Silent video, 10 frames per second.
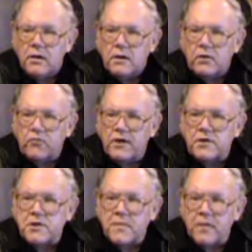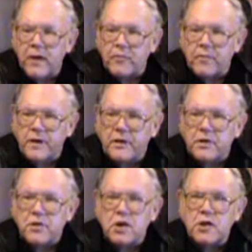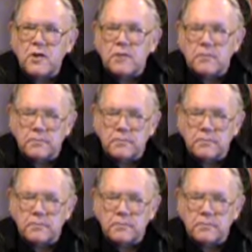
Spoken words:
to feed everybody just a little.